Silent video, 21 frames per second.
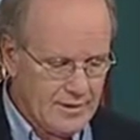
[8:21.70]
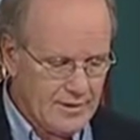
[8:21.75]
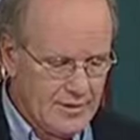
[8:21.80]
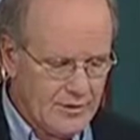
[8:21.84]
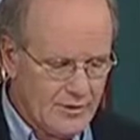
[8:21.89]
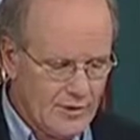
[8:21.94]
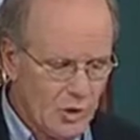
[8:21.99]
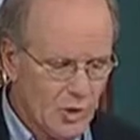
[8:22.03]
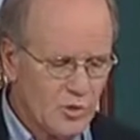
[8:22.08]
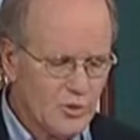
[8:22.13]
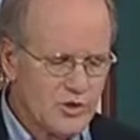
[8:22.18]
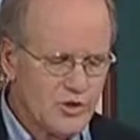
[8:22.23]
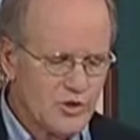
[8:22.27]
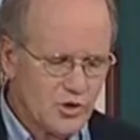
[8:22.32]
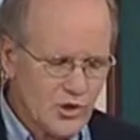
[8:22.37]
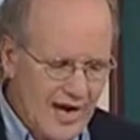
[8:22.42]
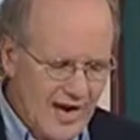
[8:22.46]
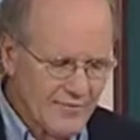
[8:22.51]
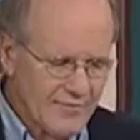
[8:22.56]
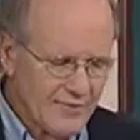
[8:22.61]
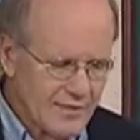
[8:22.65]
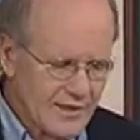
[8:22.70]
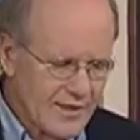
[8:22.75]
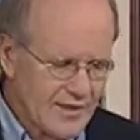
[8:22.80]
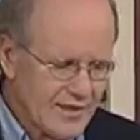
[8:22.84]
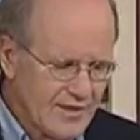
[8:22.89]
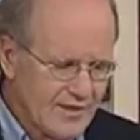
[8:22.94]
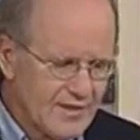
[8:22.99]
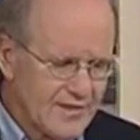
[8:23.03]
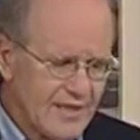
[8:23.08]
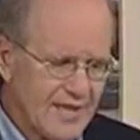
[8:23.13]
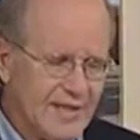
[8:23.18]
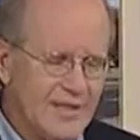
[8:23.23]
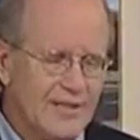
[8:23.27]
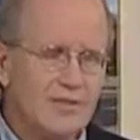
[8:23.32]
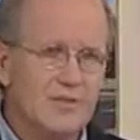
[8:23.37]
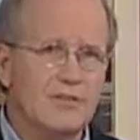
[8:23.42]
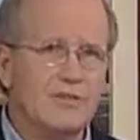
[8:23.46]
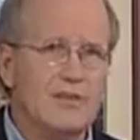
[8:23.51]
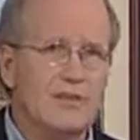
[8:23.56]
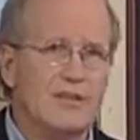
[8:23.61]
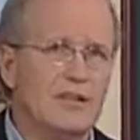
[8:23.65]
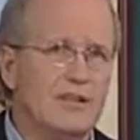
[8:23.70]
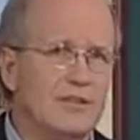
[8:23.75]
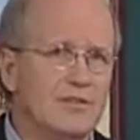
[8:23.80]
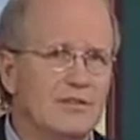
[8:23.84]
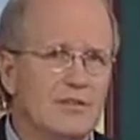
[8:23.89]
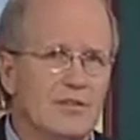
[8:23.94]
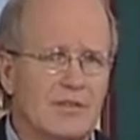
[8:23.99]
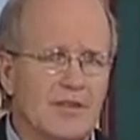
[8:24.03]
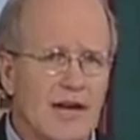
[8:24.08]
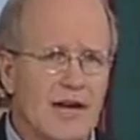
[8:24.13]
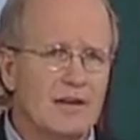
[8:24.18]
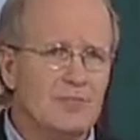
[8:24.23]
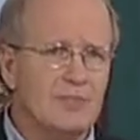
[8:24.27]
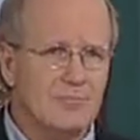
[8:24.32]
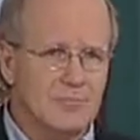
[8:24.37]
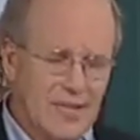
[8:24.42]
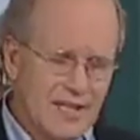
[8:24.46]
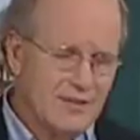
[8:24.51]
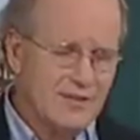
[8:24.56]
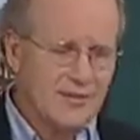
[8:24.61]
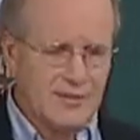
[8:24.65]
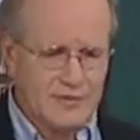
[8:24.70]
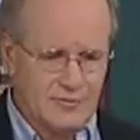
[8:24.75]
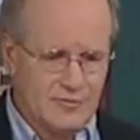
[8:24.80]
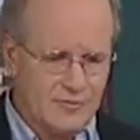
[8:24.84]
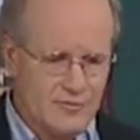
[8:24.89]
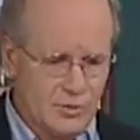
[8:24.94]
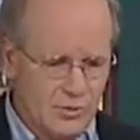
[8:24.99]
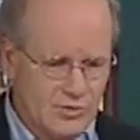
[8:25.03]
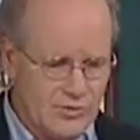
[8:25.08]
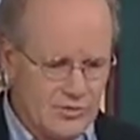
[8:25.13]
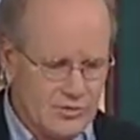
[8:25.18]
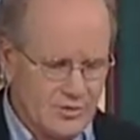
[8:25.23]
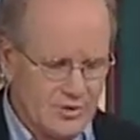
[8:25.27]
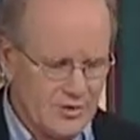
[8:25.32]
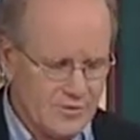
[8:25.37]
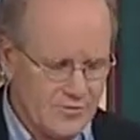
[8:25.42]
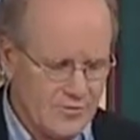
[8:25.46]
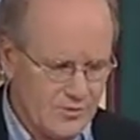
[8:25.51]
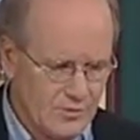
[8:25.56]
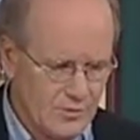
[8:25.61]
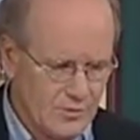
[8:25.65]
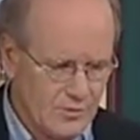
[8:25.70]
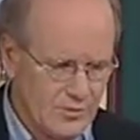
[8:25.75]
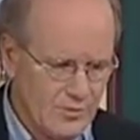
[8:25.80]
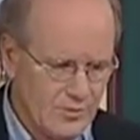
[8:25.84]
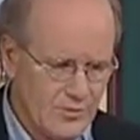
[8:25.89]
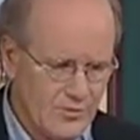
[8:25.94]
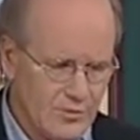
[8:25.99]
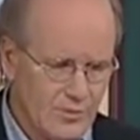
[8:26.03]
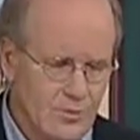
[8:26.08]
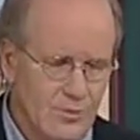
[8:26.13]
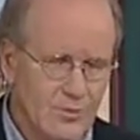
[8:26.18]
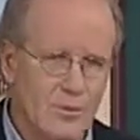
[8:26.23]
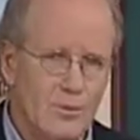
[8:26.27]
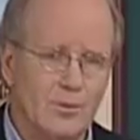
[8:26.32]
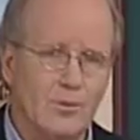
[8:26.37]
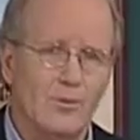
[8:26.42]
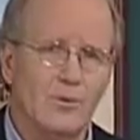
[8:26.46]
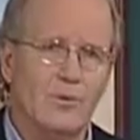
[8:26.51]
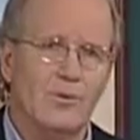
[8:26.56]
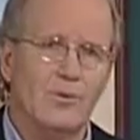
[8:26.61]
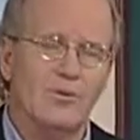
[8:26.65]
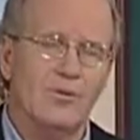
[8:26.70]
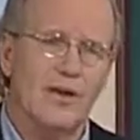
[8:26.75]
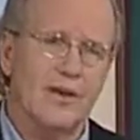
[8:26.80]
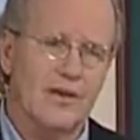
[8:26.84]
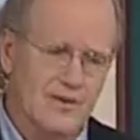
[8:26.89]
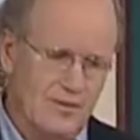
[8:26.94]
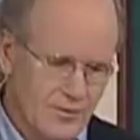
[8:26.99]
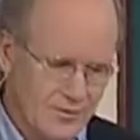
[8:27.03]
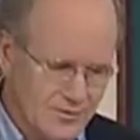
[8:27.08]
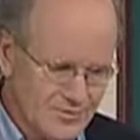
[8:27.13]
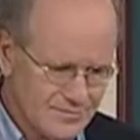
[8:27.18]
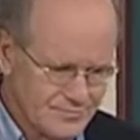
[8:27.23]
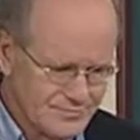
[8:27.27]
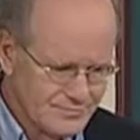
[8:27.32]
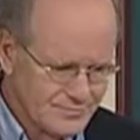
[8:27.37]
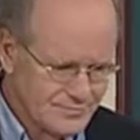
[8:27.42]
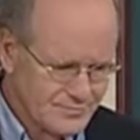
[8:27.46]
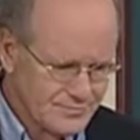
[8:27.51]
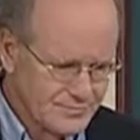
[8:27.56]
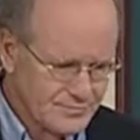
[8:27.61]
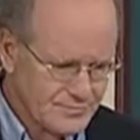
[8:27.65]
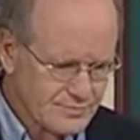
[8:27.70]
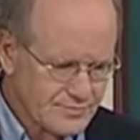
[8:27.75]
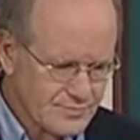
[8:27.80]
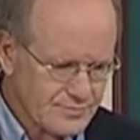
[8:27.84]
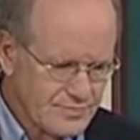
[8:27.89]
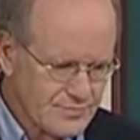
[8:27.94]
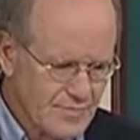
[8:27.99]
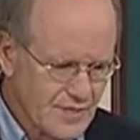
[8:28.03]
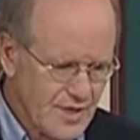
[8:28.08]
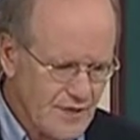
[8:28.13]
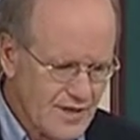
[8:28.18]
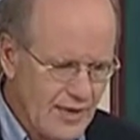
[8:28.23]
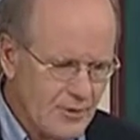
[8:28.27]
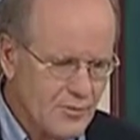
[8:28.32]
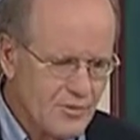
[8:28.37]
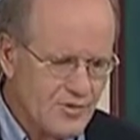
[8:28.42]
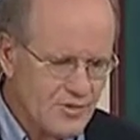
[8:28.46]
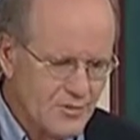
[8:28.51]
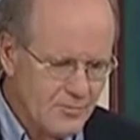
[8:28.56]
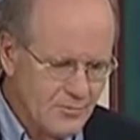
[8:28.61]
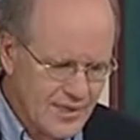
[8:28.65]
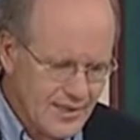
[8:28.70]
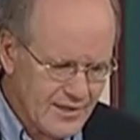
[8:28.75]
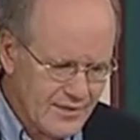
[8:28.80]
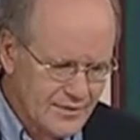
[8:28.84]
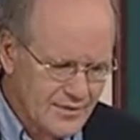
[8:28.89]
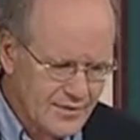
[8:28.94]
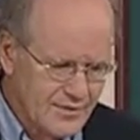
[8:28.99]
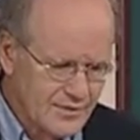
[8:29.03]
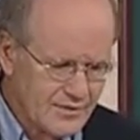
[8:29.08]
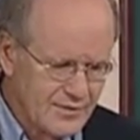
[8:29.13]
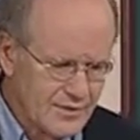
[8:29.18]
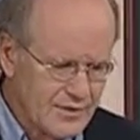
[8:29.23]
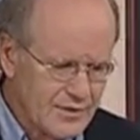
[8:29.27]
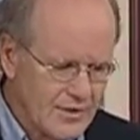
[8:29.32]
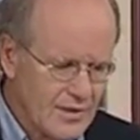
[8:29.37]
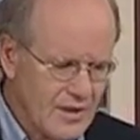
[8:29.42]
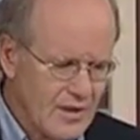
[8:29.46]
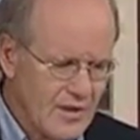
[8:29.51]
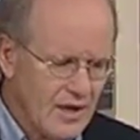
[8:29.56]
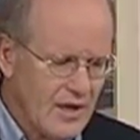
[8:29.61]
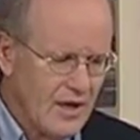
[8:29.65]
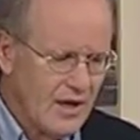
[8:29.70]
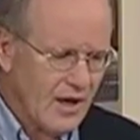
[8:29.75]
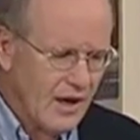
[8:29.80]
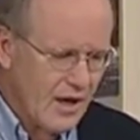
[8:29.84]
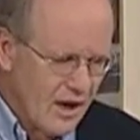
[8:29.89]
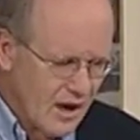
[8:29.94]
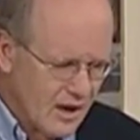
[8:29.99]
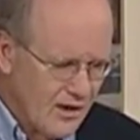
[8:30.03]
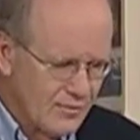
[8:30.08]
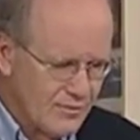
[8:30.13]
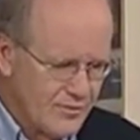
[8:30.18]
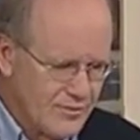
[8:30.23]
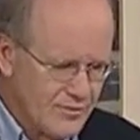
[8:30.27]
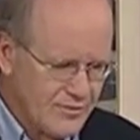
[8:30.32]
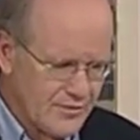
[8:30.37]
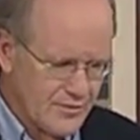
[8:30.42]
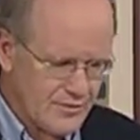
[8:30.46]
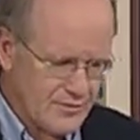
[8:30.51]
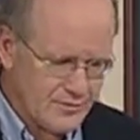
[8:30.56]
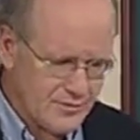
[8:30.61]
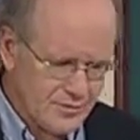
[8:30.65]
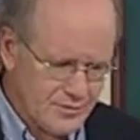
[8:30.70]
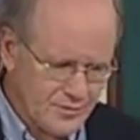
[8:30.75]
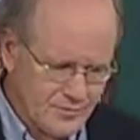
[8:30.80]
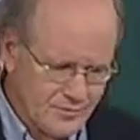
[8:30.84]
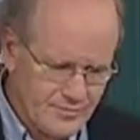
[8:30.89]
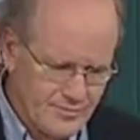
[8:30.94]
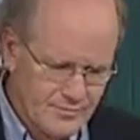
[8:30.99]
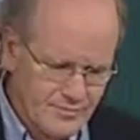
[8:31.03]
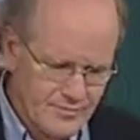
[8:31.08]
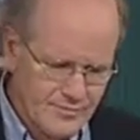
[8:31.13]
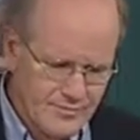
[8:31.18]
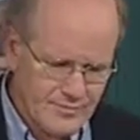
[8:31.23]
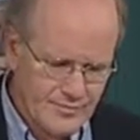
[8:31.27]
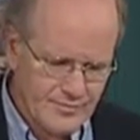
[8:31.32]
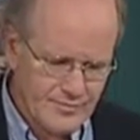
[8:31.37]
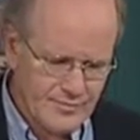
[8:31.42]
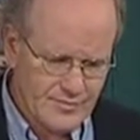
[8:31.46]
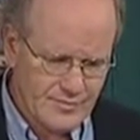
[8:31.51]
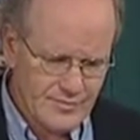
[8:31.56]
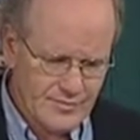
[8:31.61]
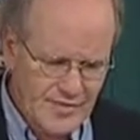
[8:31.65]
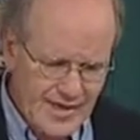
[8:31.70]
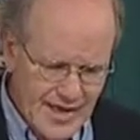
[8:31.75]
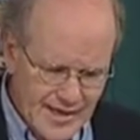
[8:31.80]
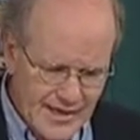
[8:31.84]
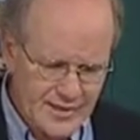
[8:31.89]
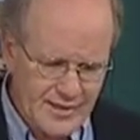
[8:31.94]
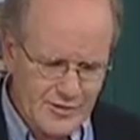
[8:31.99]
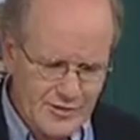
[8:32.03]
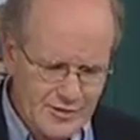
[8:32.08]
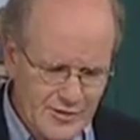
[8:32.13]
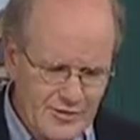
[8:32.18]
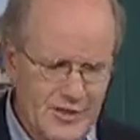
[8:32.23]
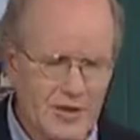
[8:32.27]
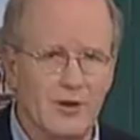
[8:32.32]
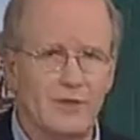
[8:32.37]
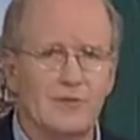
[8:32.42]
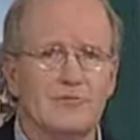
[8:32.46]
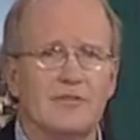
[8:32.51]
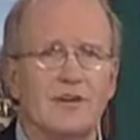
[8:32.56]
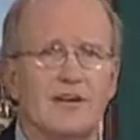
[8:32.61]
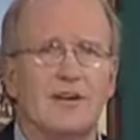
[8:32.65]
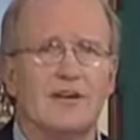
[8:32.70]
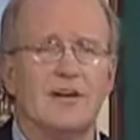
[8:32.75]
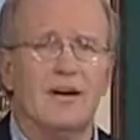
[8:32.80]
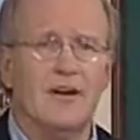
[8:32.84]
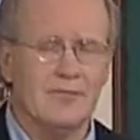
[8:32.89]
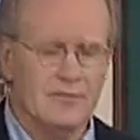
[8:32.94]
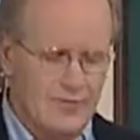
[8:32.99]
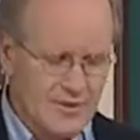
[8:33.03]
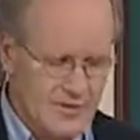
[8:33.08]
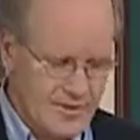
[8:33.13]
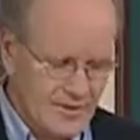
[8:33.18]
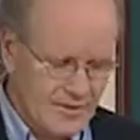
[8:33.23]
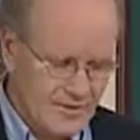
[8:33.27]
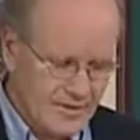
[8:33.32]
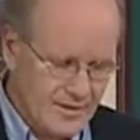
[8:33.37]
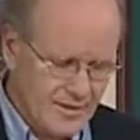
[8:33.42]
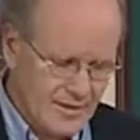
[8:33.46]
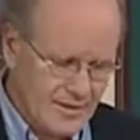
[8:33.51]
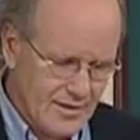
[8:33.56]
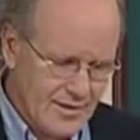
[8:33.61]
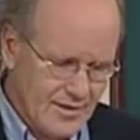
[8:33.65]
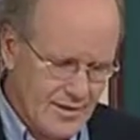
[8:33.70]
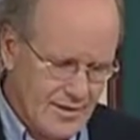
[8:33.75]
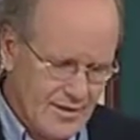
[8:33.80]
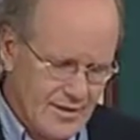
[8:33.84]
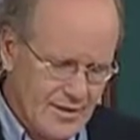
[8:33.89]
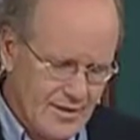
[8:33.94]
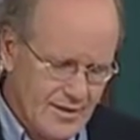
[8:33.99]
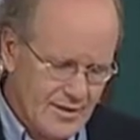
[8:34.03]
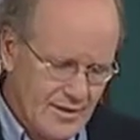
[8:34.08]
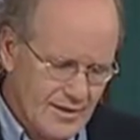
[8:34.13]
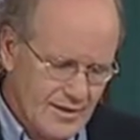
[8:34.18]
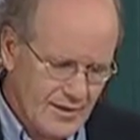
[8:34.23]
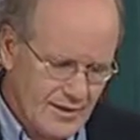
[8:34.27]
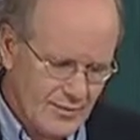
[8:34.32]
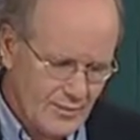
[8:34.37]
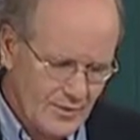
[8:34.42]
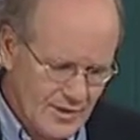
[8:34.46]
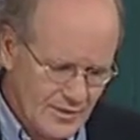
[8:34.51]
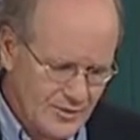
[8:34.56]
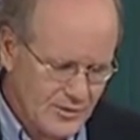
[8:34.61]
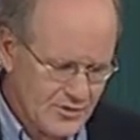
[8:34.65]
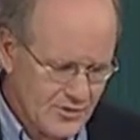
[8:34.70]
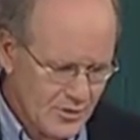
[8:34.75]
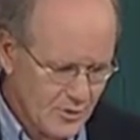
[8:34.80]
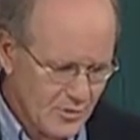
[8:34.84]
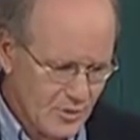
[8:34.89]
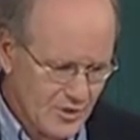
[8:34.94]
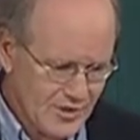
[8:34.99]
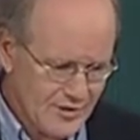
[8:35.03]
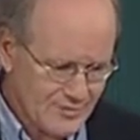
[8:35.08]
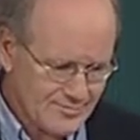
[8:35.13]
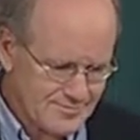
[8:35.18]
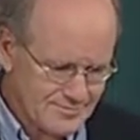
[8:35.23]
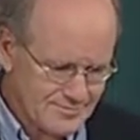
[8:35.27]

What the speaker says: So it was traffic in these things, not basic foodstuffs or that ilk, that was the basis of the system. That in itself I find rather sobering.